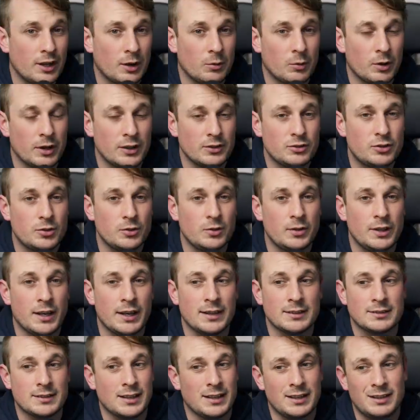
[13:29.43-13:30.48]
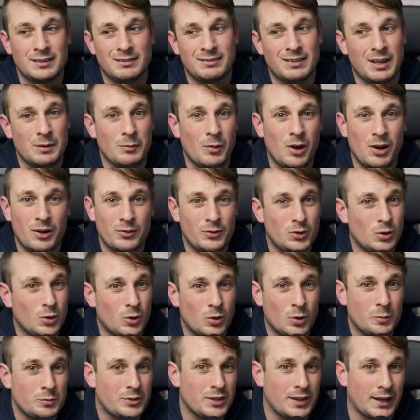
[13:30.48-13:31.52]
that one in two years and they might have
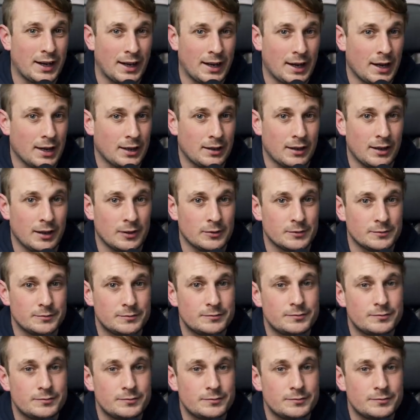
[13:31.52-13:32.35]
caught up to that hack now.